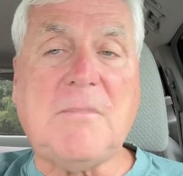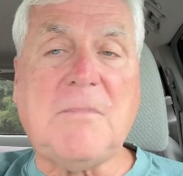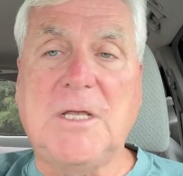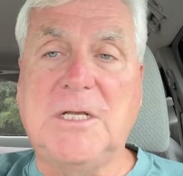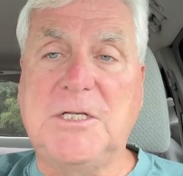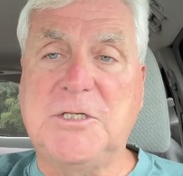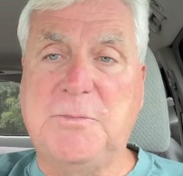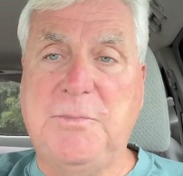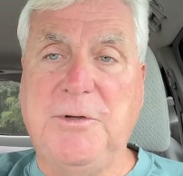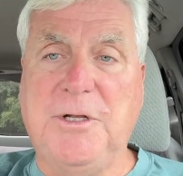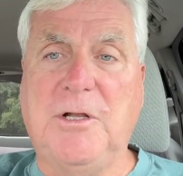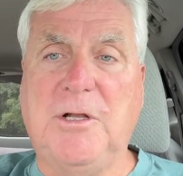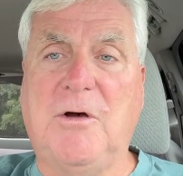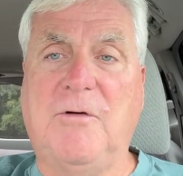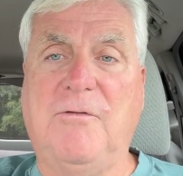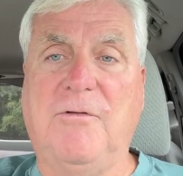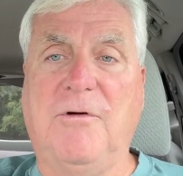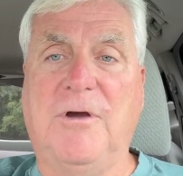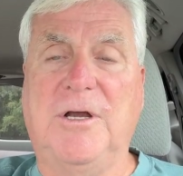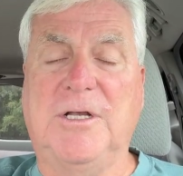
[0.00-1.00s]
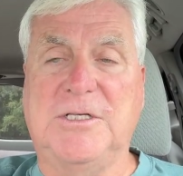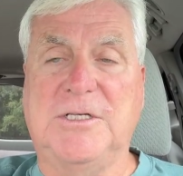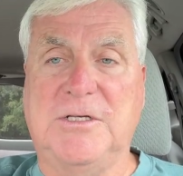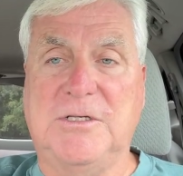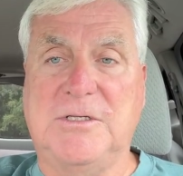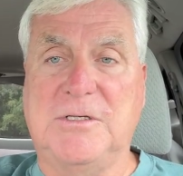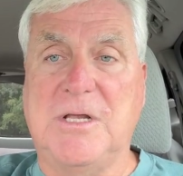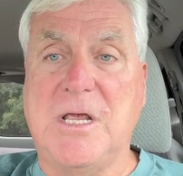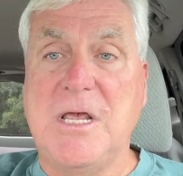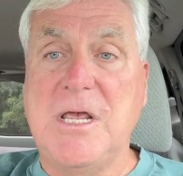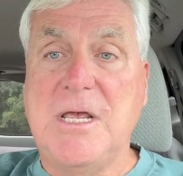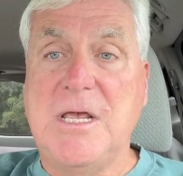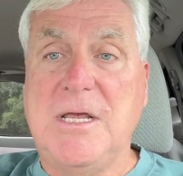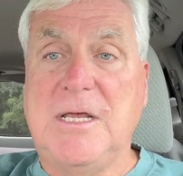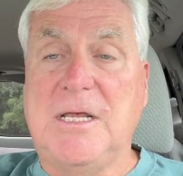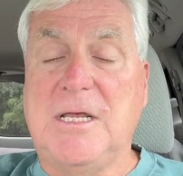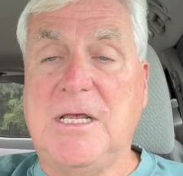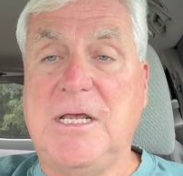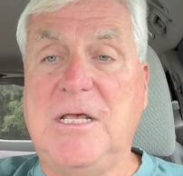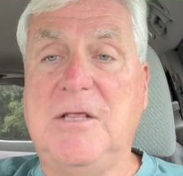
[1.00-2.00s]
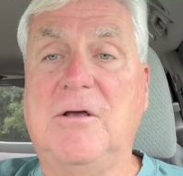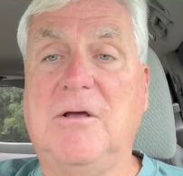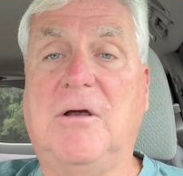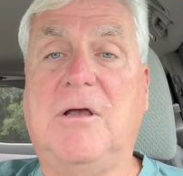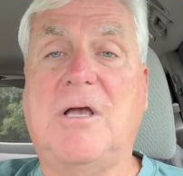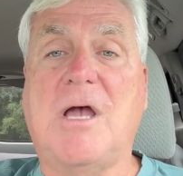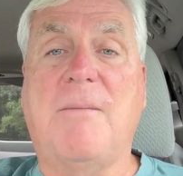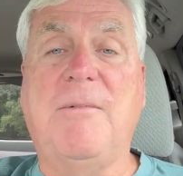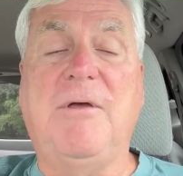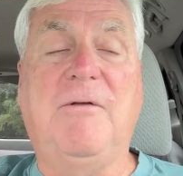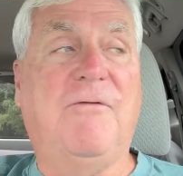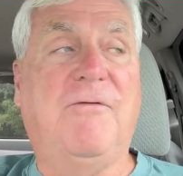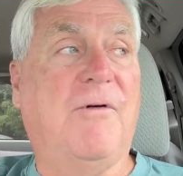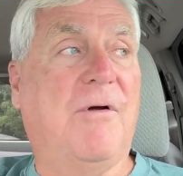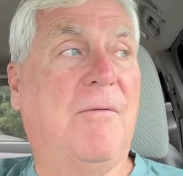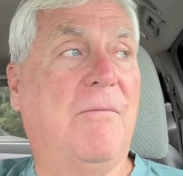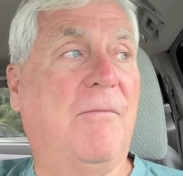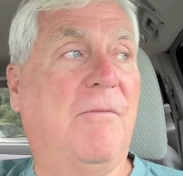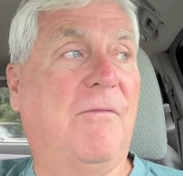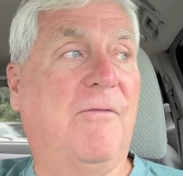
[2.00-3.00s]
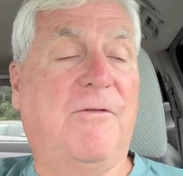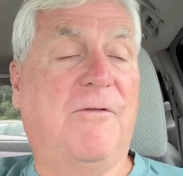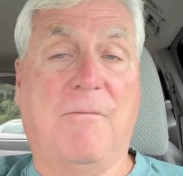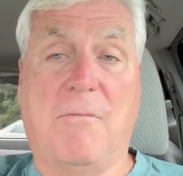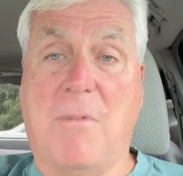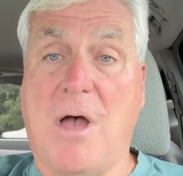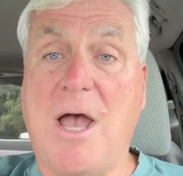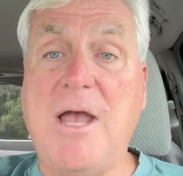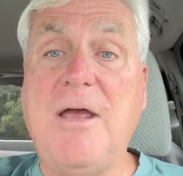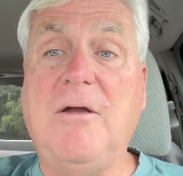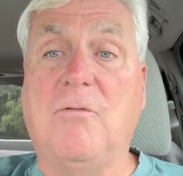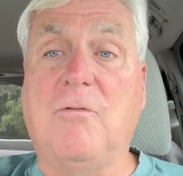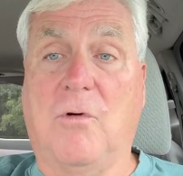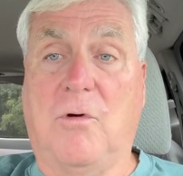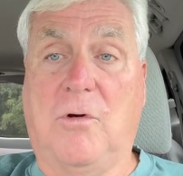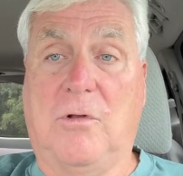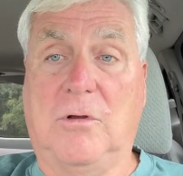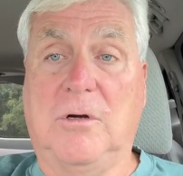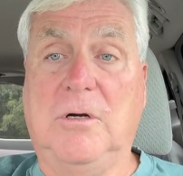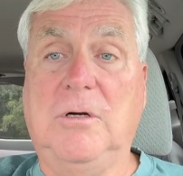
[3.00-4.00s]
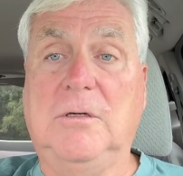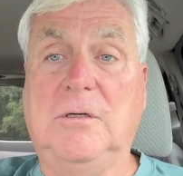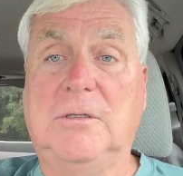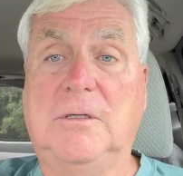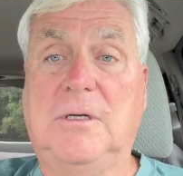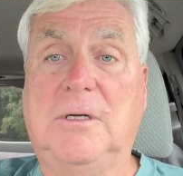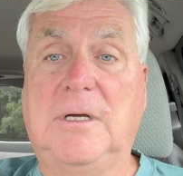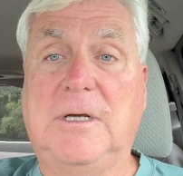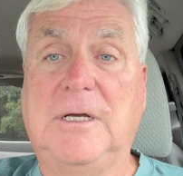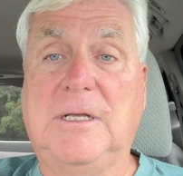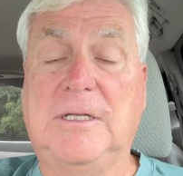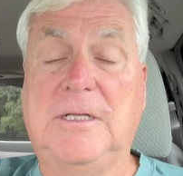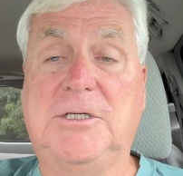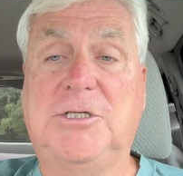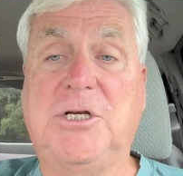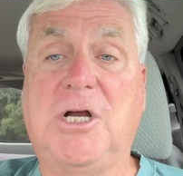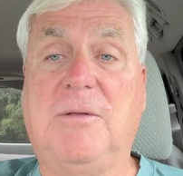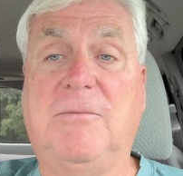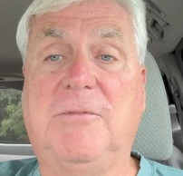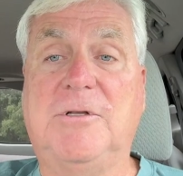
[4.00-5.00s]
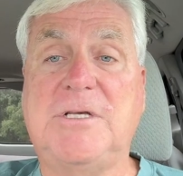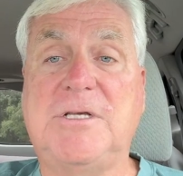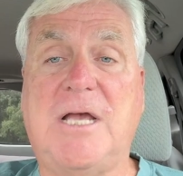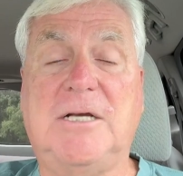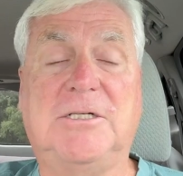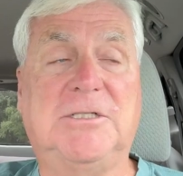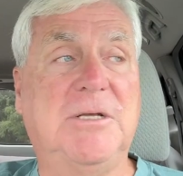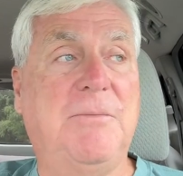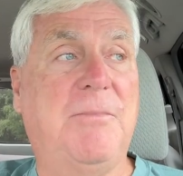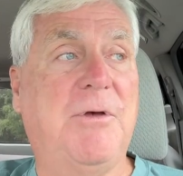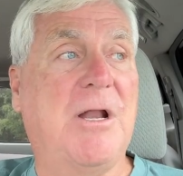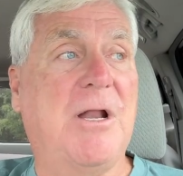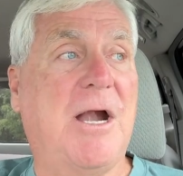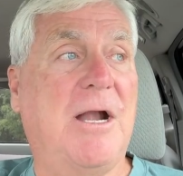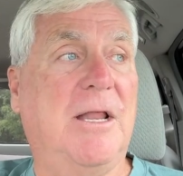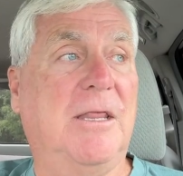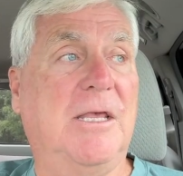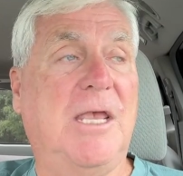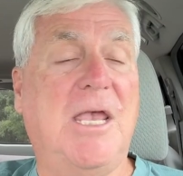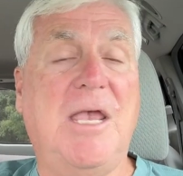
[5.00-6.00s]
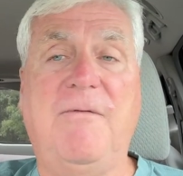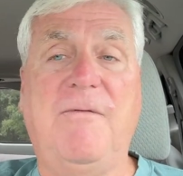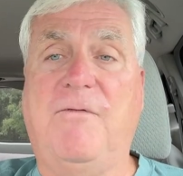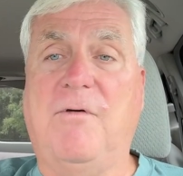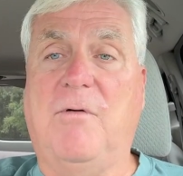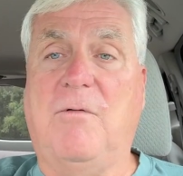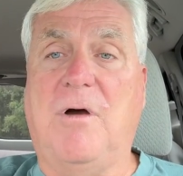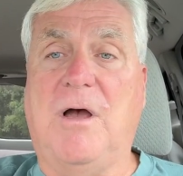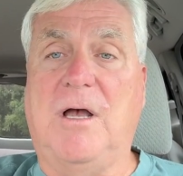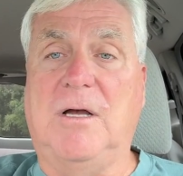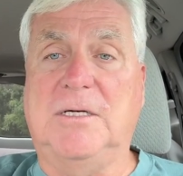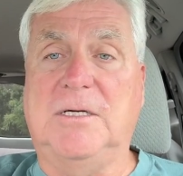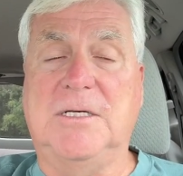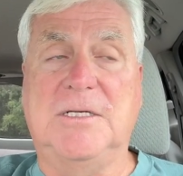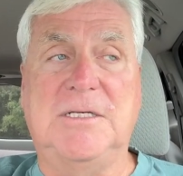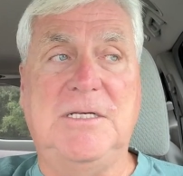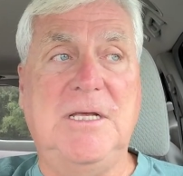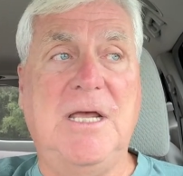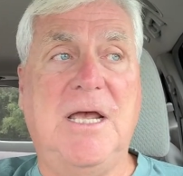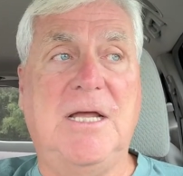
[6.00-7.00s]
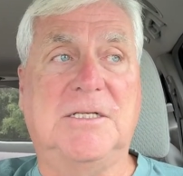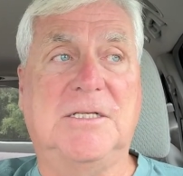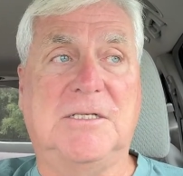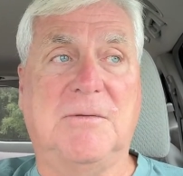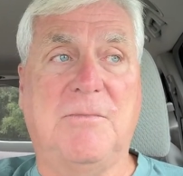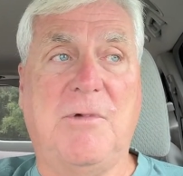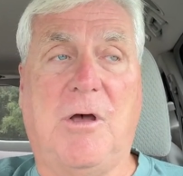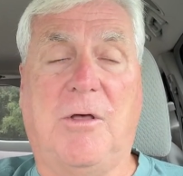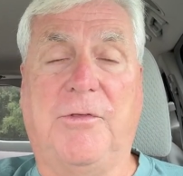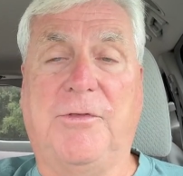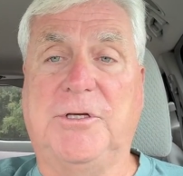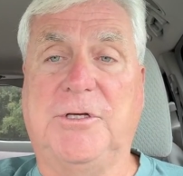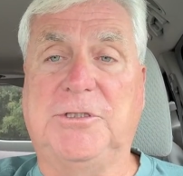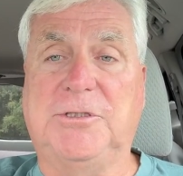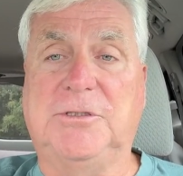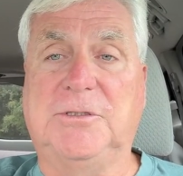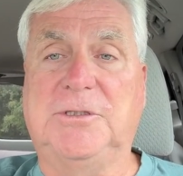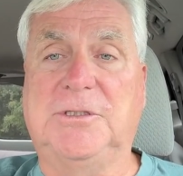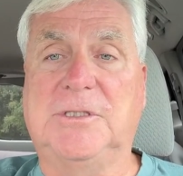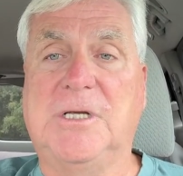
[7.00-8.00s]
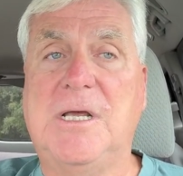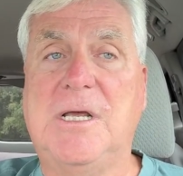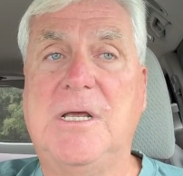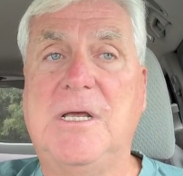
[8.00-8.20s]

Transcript: And spillover is either coming from my enroller, and the gentleman's actually been out of the game for a while because he has some health issues.